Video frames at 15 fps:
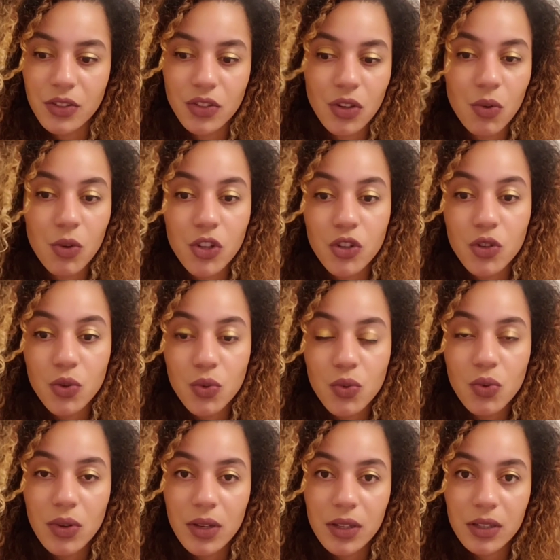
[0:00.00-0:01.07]
So when
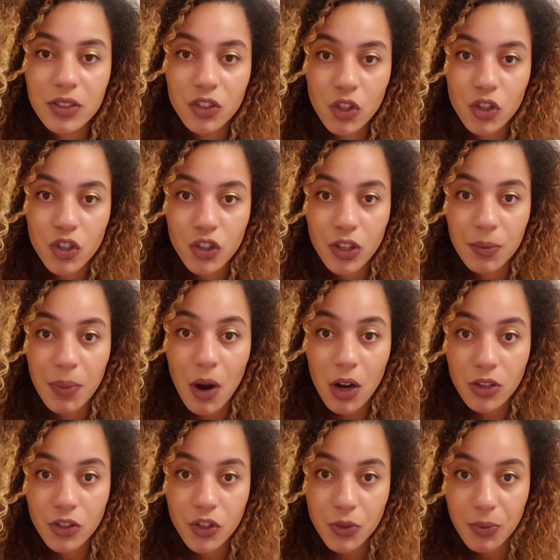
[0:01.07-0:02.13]
you search the
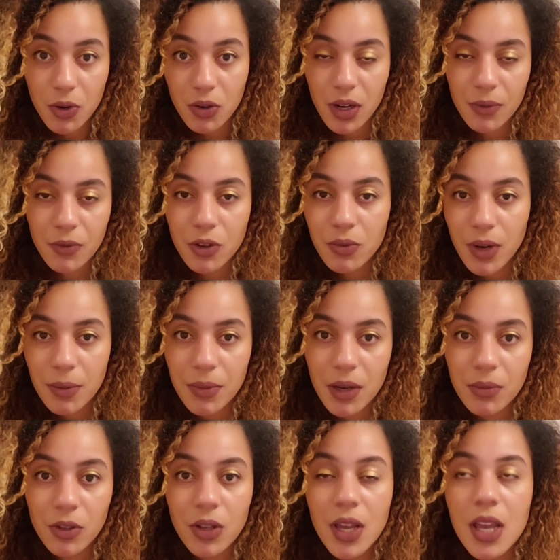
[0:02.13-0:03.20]
Partners program for
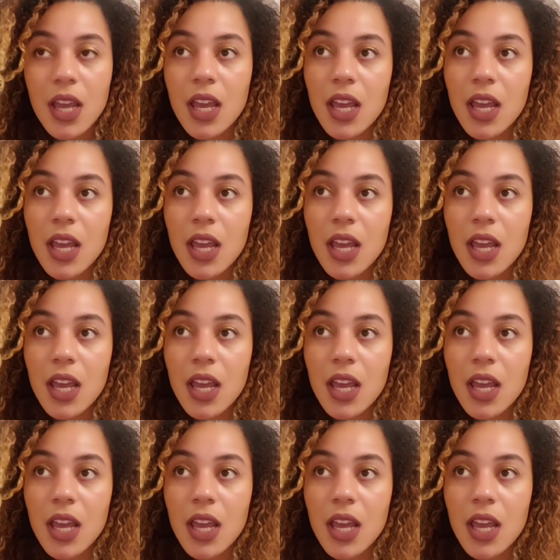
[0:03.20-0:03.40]
Redbubble,